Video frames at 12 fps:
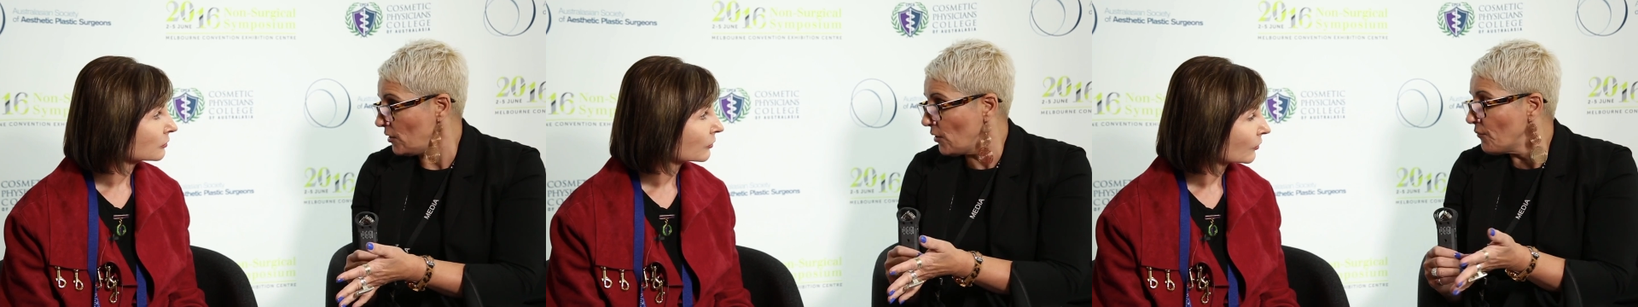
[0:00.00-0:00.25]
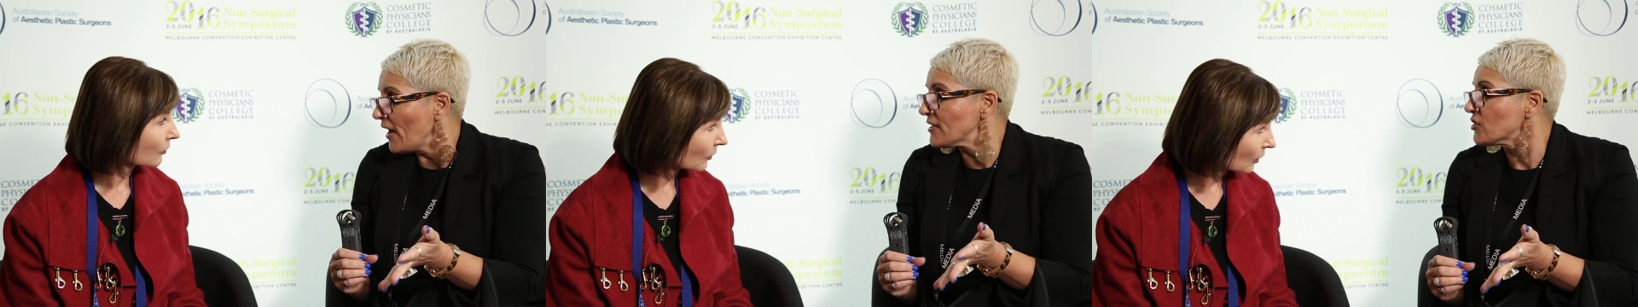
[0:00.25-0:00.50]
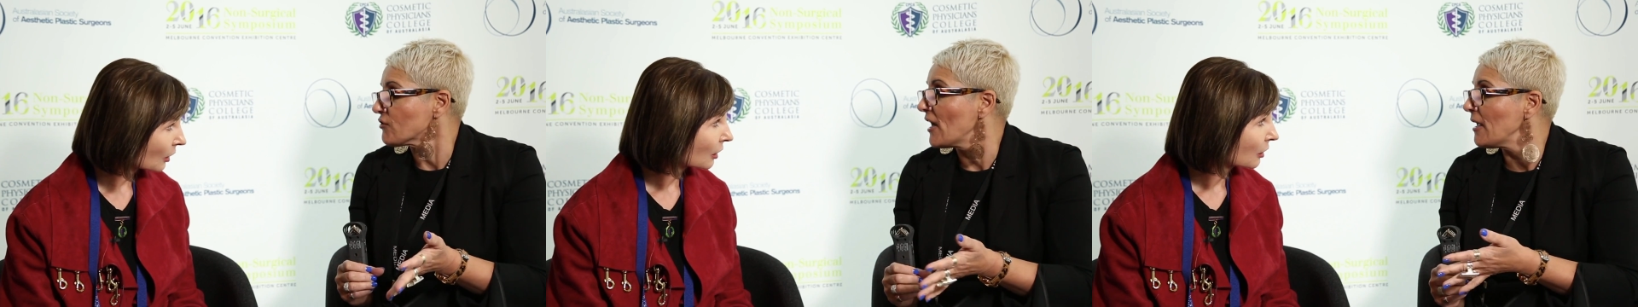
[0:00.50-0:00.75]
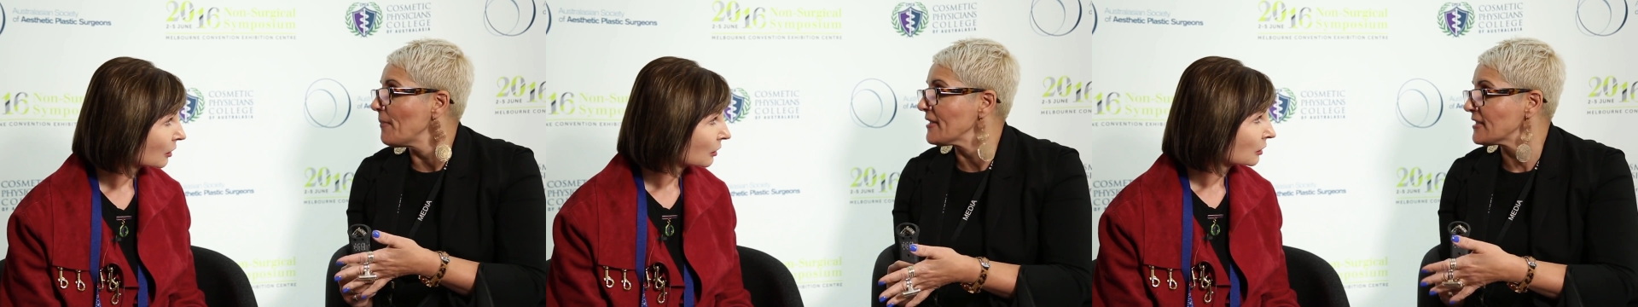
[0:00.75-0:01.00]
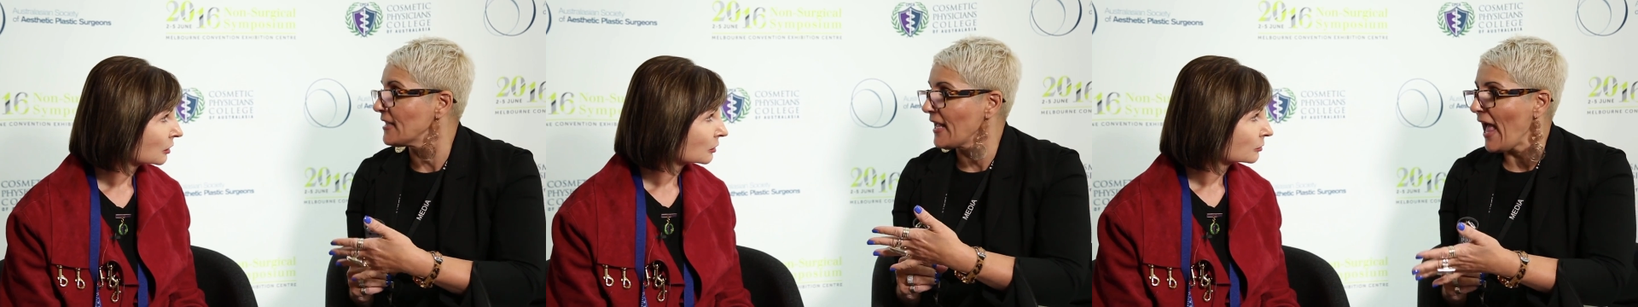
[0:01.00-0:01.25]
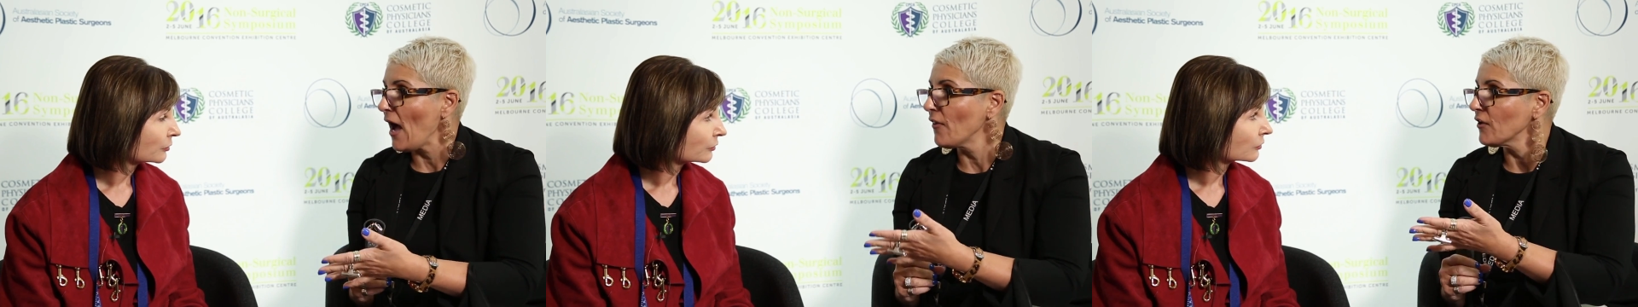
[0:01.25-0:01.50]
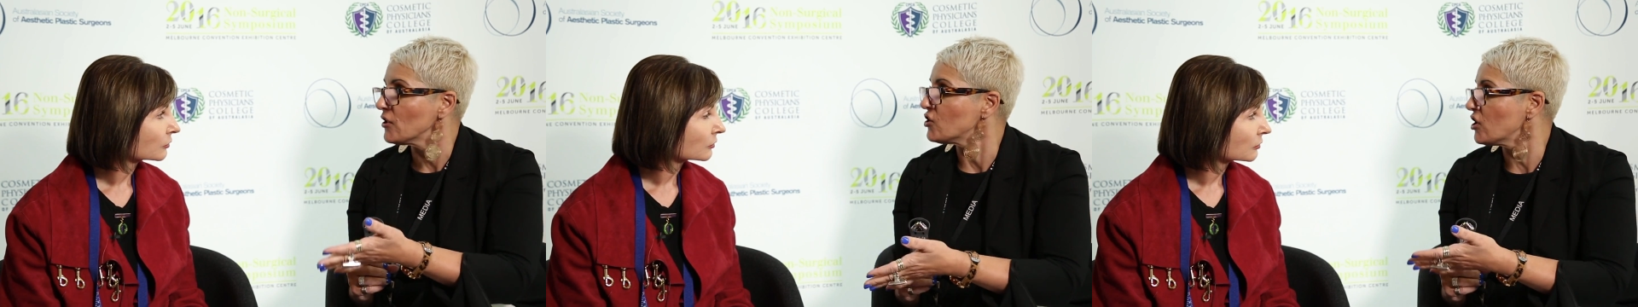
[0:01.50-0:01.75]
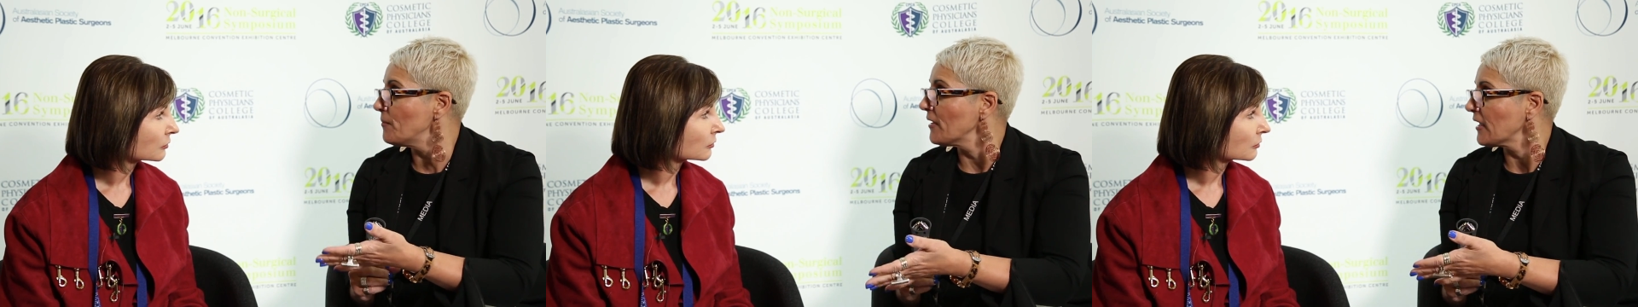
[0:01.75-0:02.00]
Speaker 1: around Australia, basically, how the
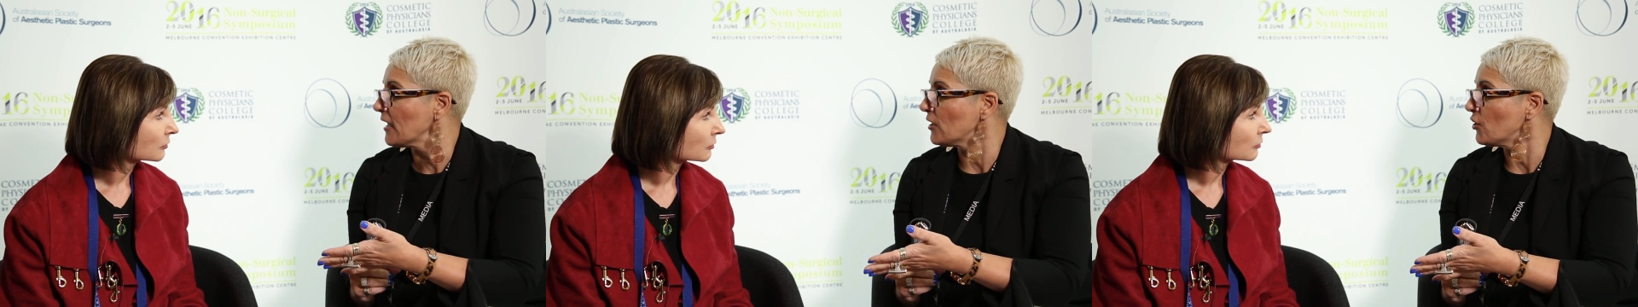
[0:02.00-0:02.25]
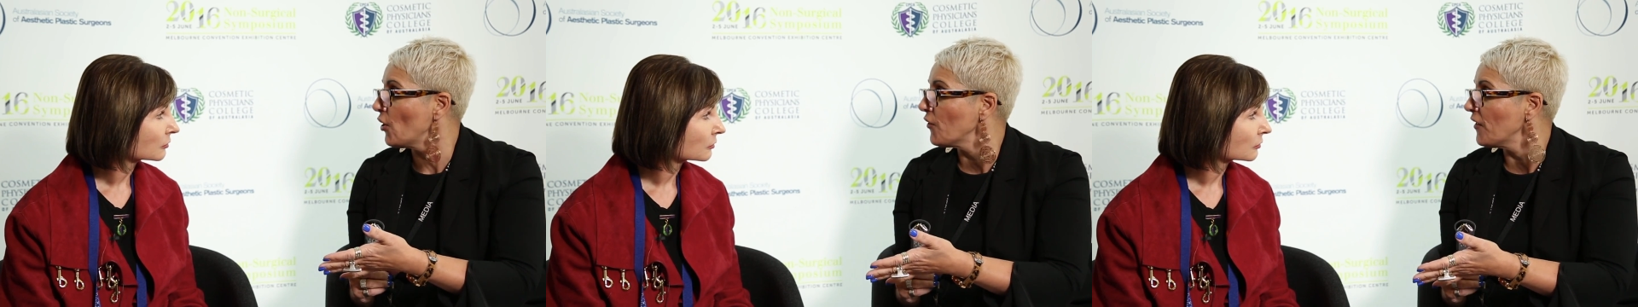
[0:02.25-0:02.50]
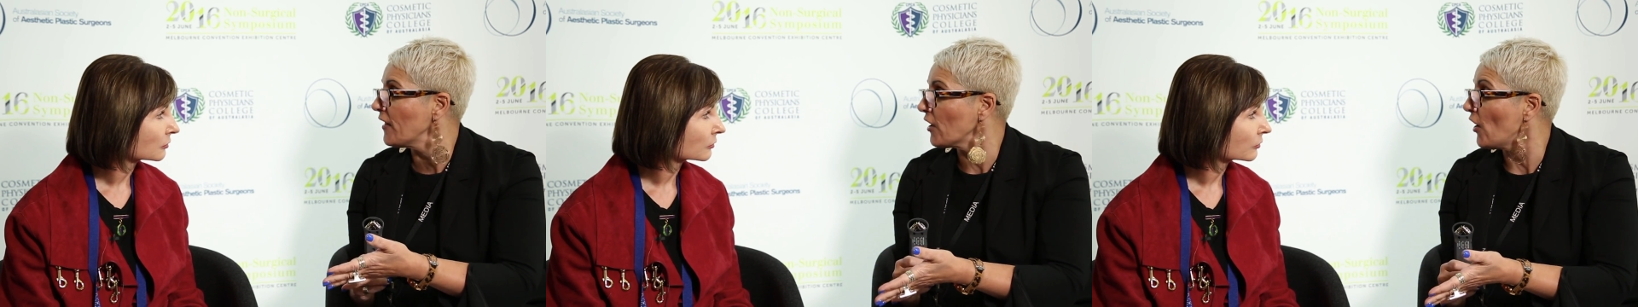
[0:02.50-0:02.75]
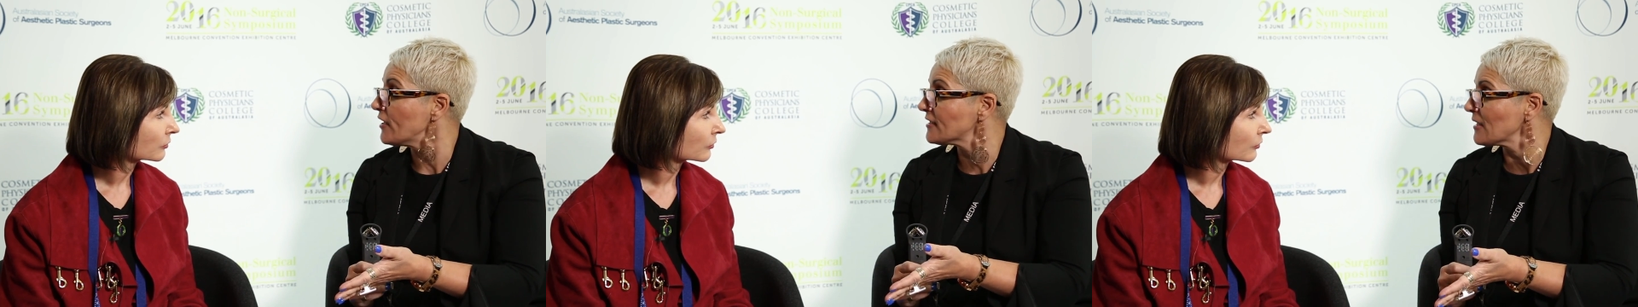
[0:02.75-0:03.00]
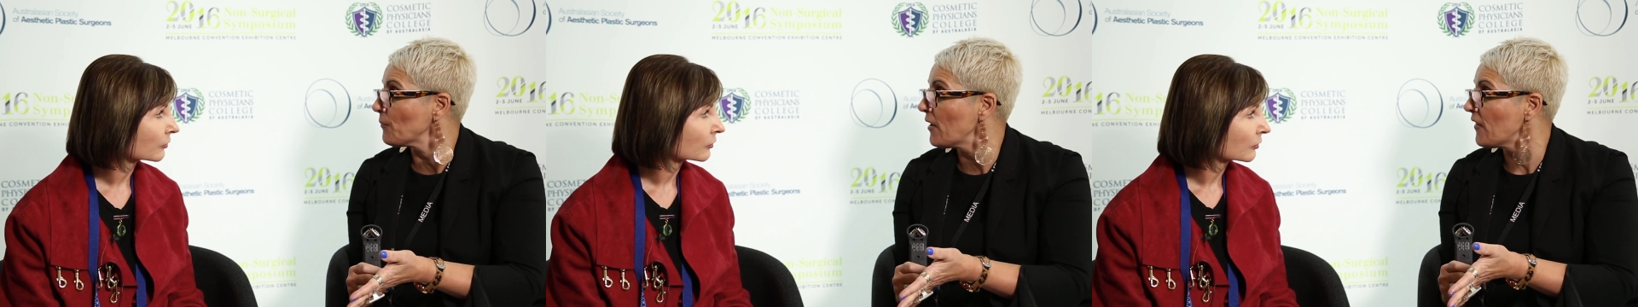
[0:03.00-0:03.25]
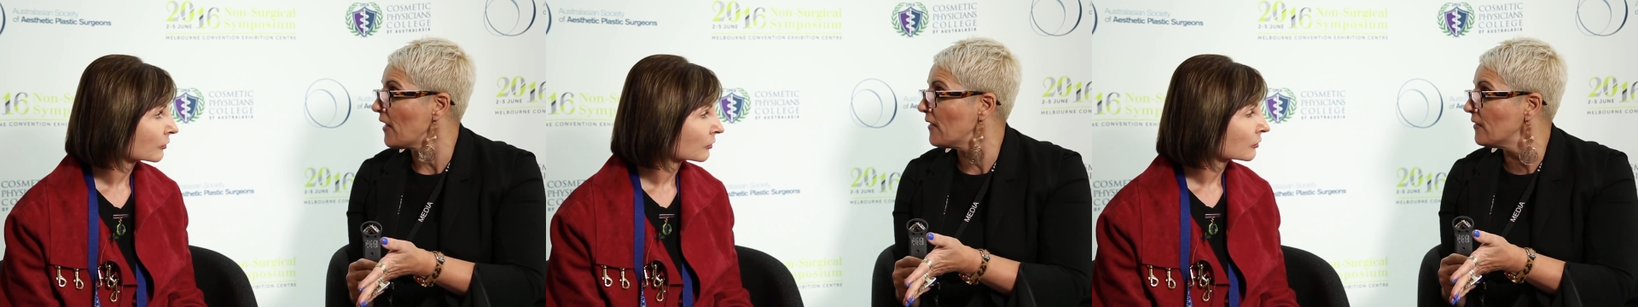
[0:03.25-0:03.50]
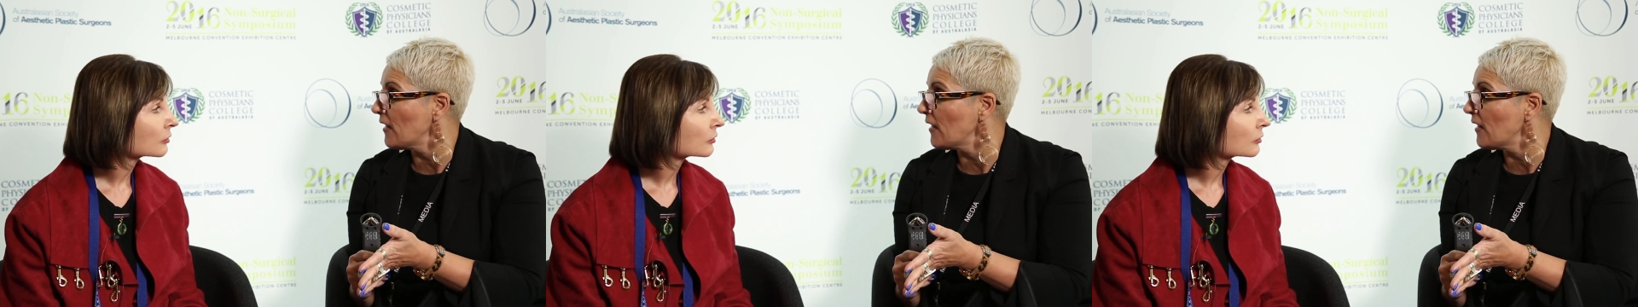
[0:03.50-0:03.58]
consumer can know that they're going somewhere that